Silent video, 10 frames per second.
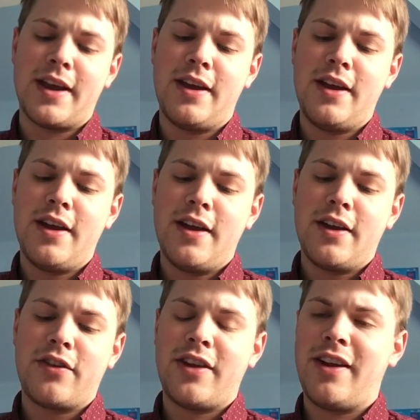
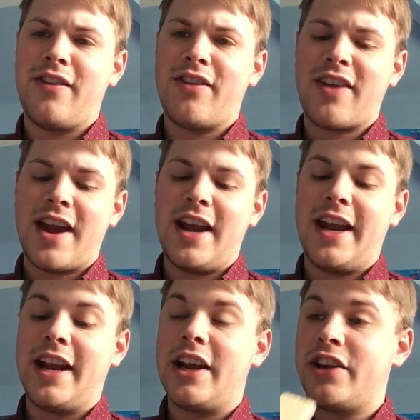It didn't say it in
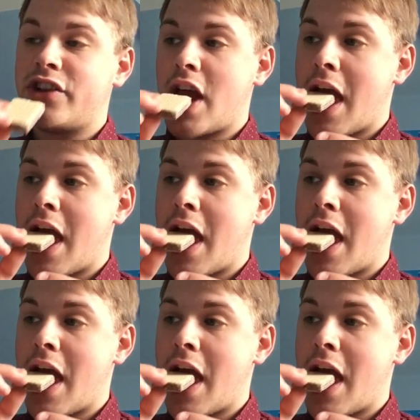English.